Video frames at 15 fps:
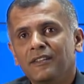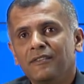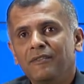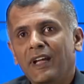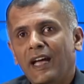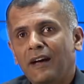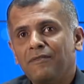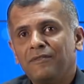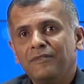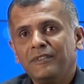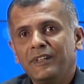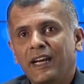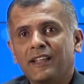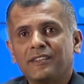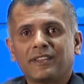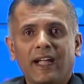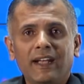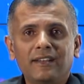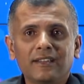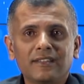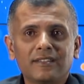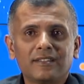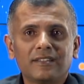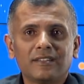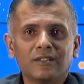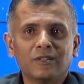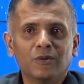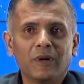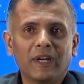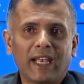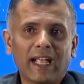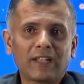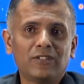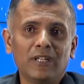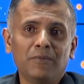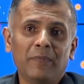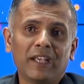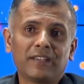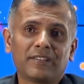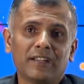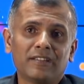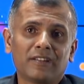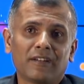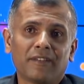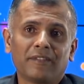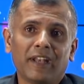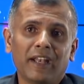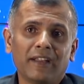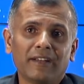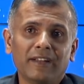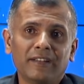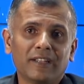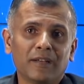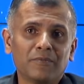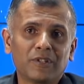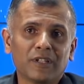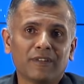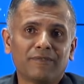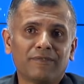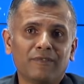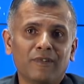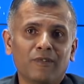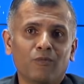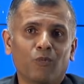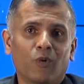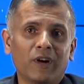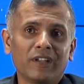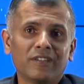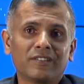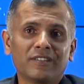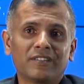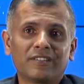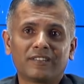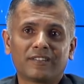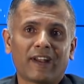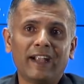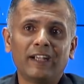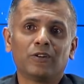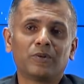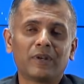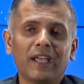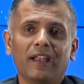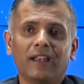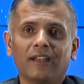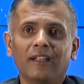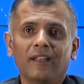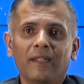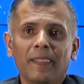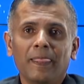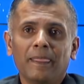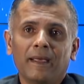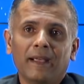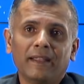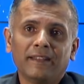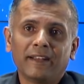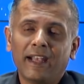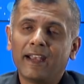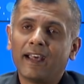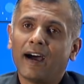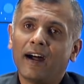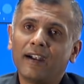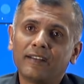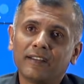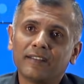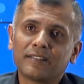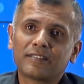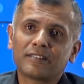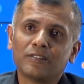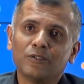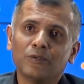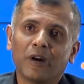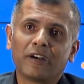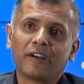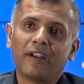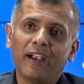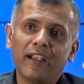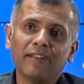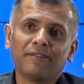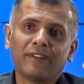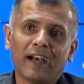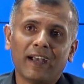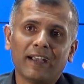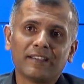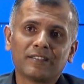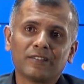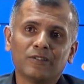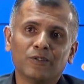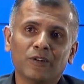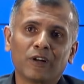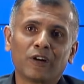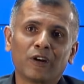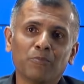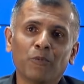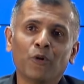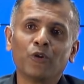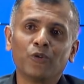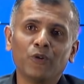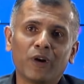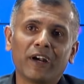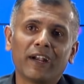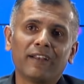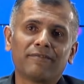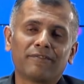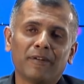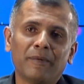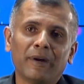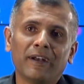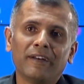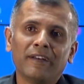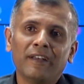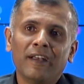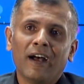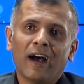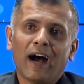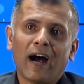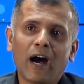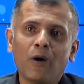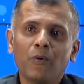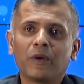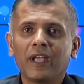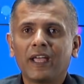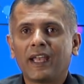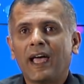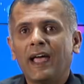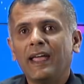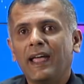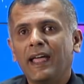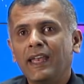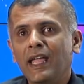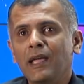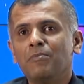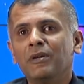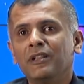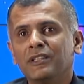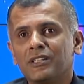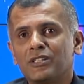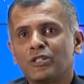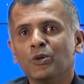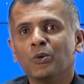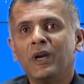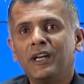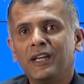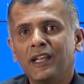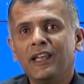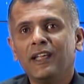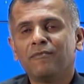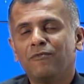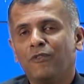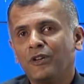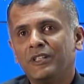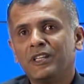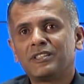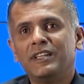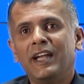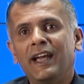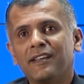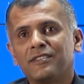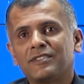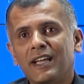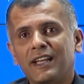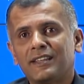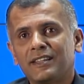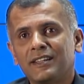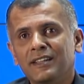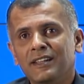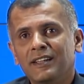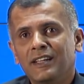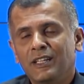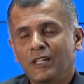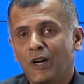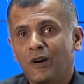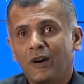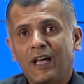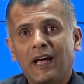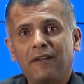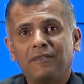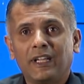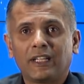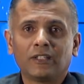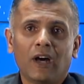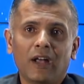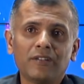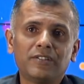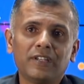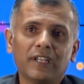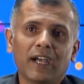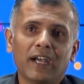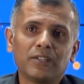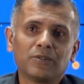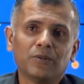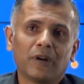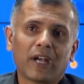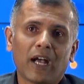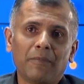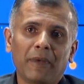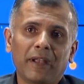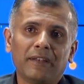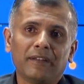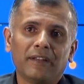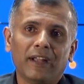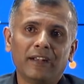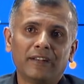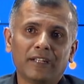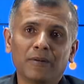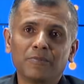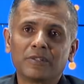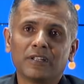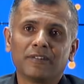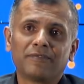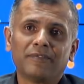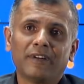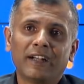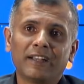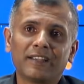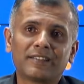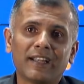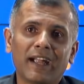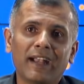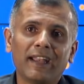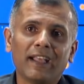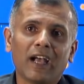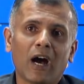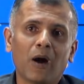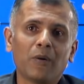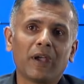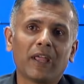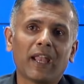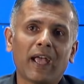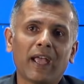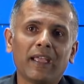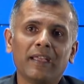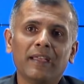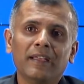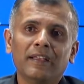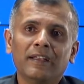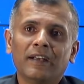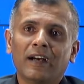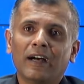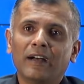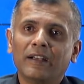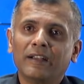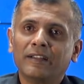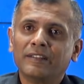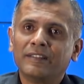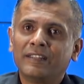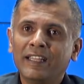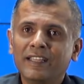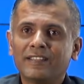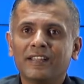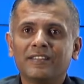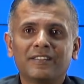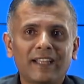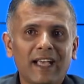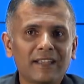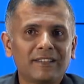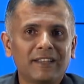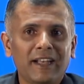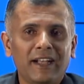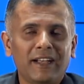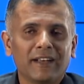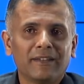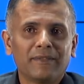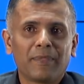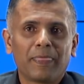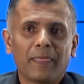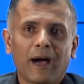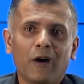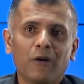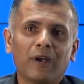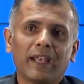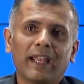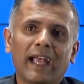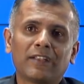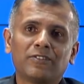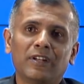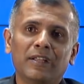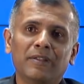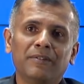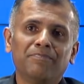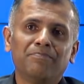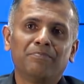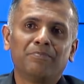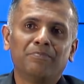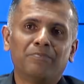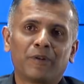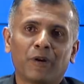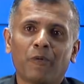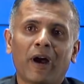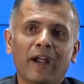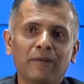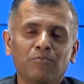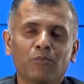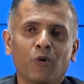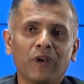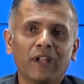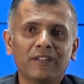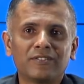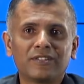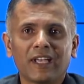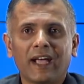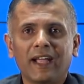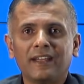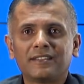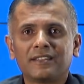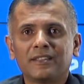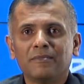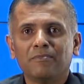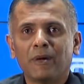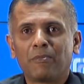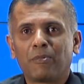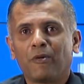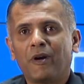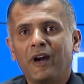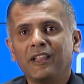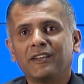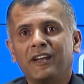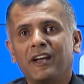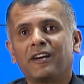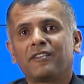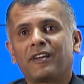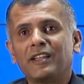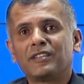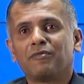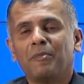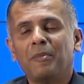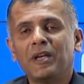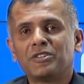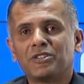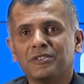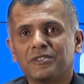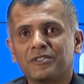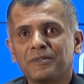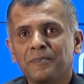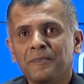we have data scientists who can actually make sense out of data in terms of what is it trying to tell, and the data artists who are creative guys who are going to more look at it from a how can I enable the storytelling for this data set. You're going to have technology guys who are coming in terms of understanding how can I desensitize the data, how can I actually provide more insights by providing the data transformations.